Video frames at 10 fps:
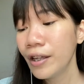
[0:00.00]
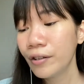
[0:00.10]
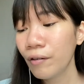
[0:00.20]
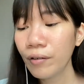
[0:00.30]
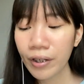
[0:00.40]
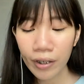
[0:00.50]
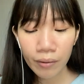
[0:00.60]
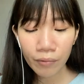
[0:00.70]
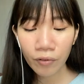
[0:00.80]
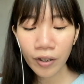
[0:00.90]
So we're
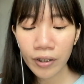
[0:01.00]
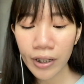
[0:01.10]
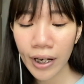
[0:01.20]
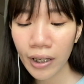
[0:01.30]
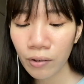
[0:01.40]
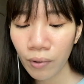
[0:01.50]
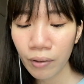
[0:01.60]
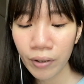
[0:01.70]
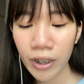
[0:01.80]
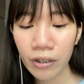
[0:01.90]
gonna move on to the next
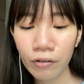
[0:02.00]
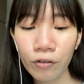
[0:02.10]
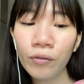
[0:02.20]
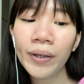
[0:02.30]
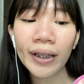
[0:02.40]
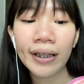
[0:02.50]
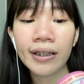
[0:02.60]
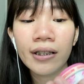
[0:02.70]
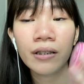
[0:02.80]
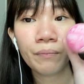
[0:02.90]
one, which is Ruby
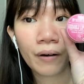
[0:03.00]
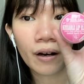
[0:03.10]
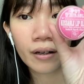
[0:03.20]
Kisses Pot